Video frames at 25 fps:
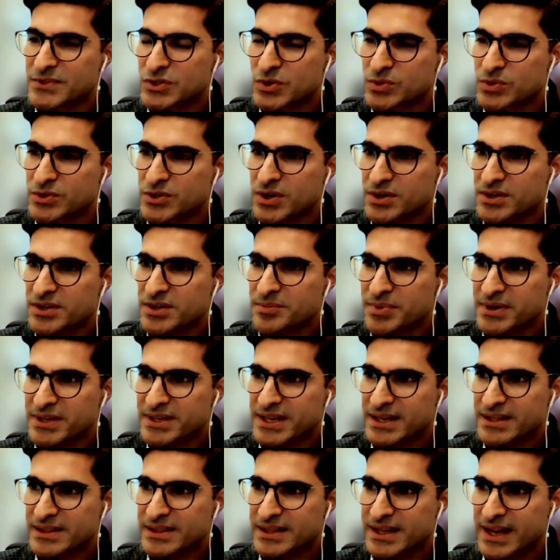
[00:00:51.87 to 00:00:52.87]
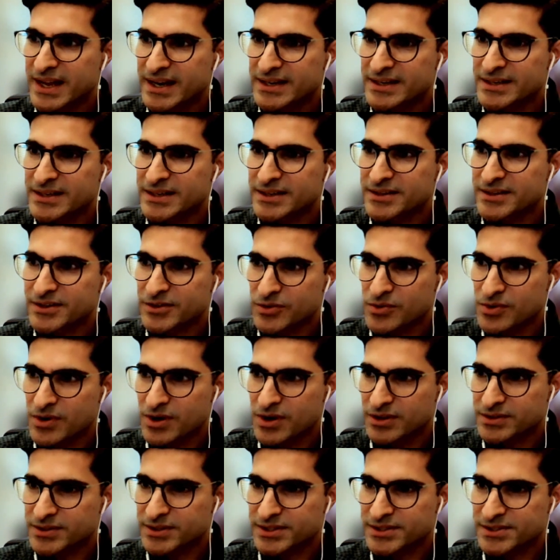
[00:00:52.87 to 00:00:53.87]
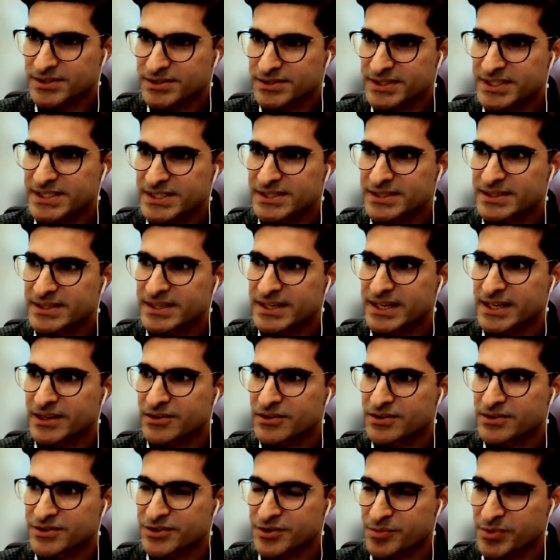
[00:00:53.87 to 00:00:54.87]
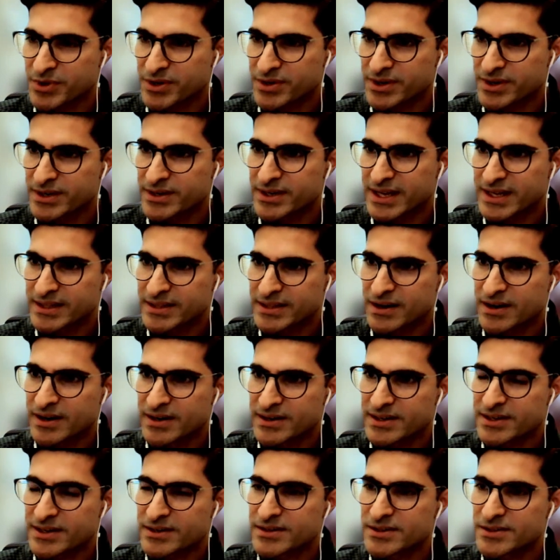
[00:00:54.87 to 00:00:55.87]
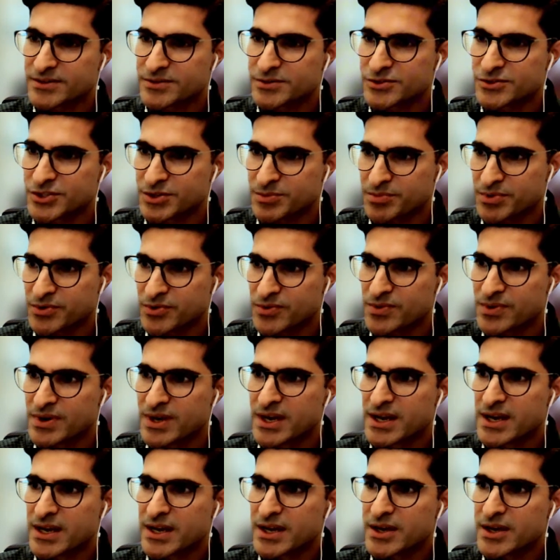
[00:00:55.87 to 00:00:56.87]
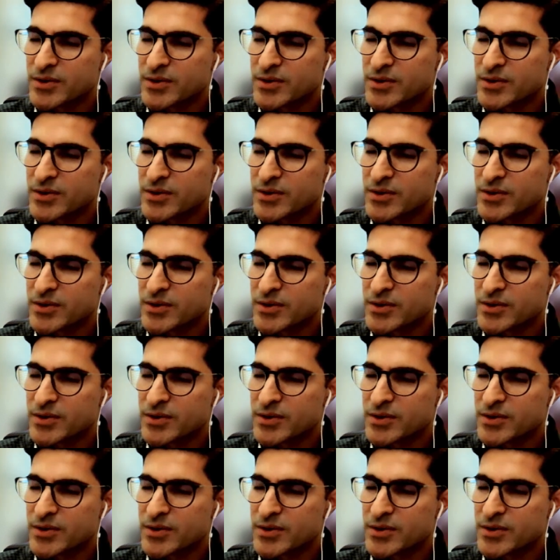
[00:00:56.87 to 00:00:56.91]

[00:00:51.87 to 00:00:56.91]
So Dr. Patel and her co-authors recently contributed an article to JIPO,